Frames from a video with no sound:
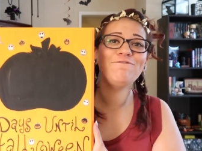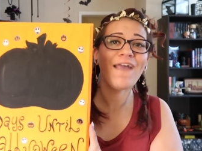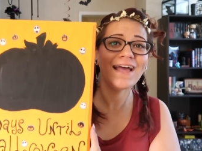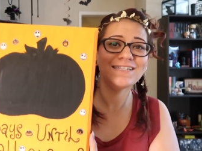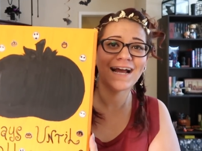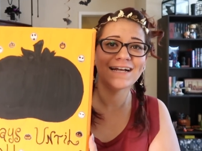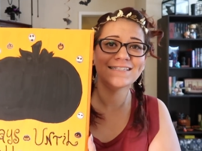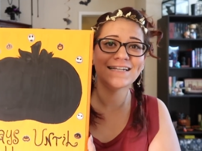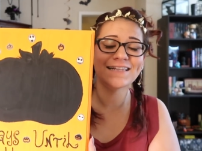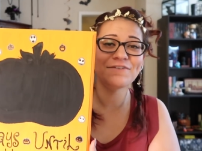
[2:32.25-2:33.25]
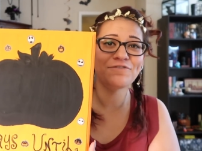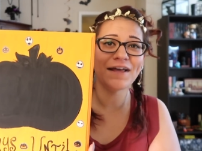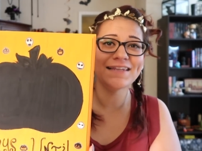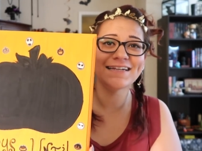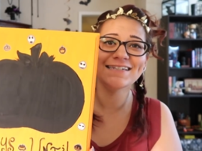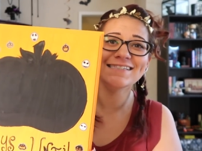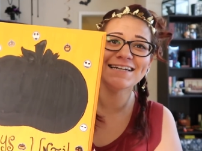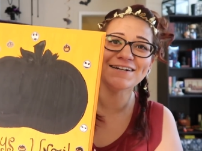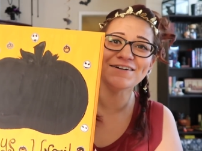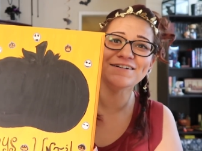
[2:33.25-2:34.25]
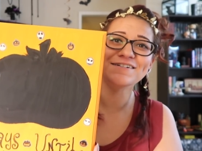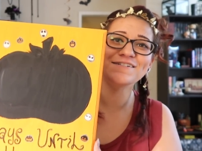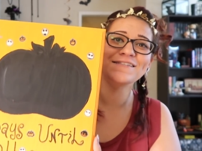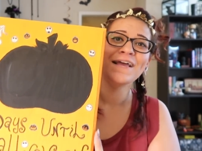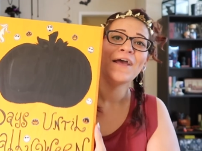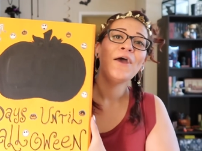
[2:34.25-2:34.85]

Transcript: fantastically friendly stickers.